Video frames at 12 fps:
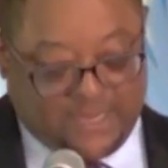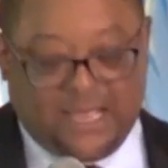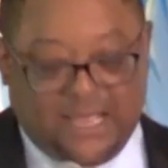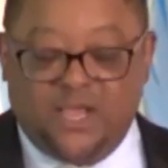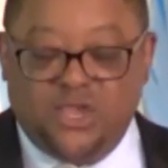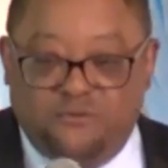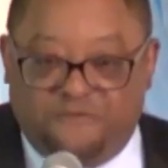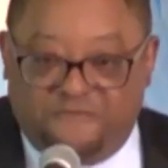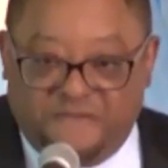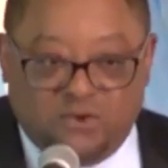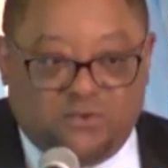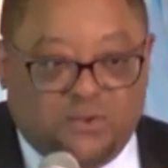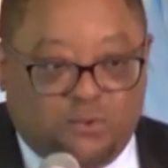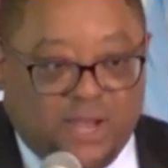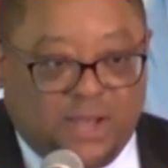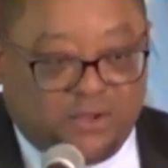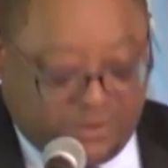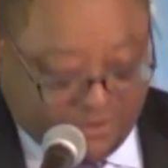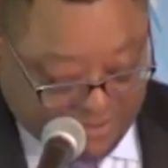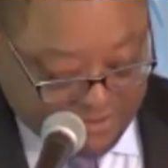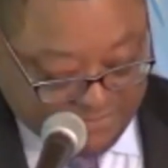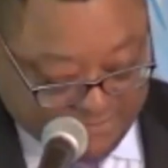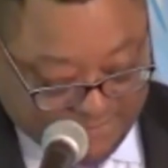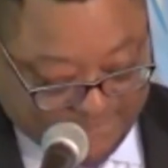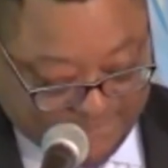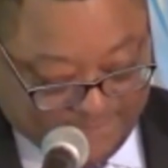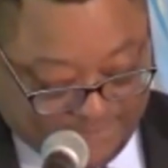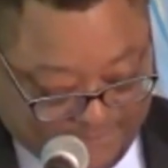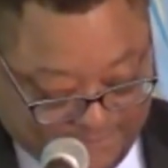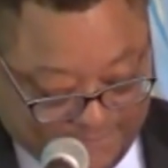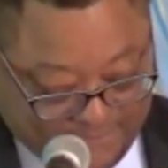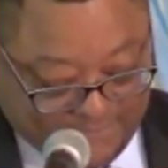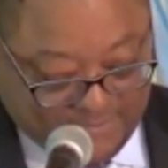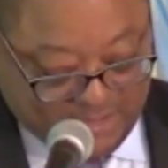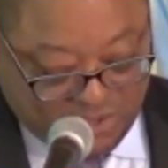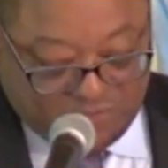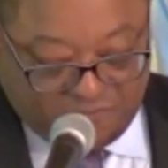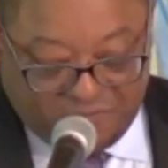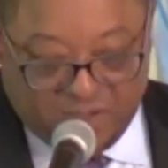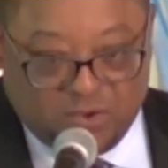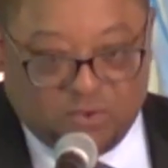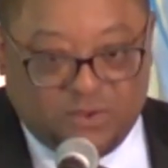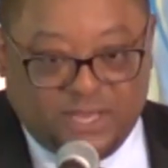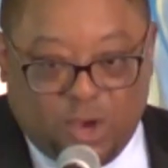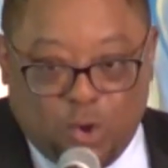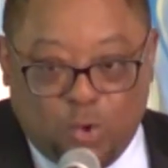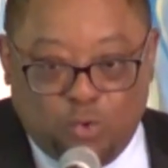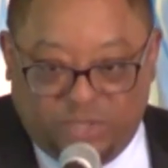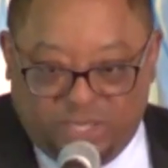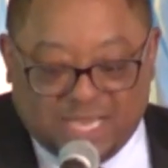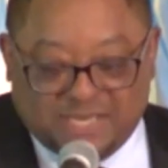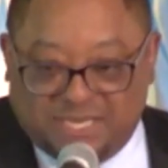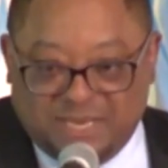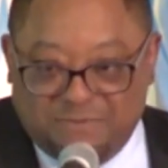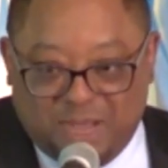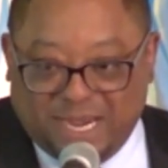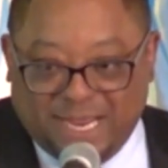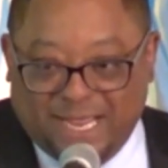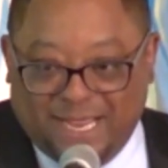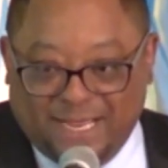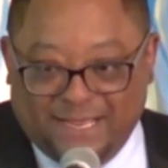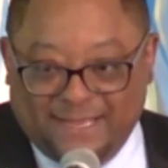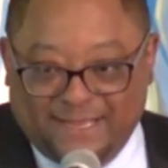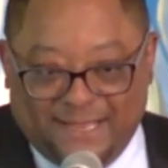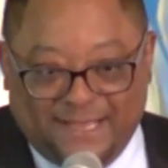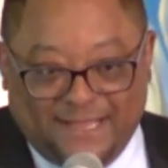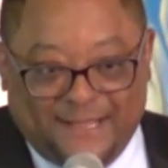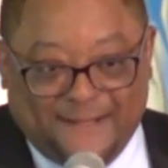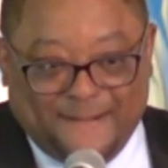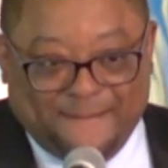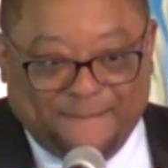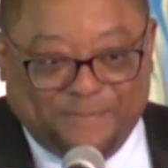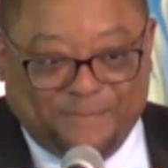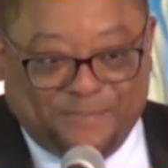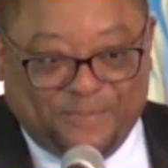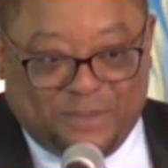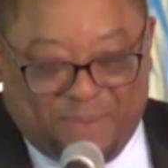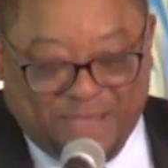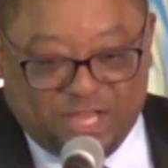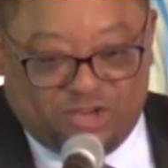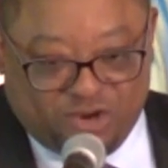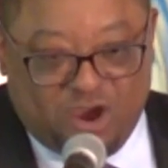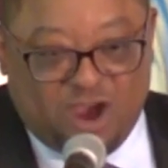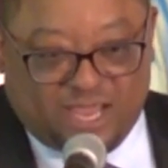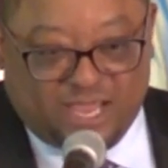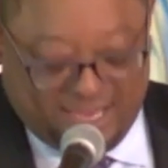You feel the wealth. You feel the old dusty money, the patriarchy.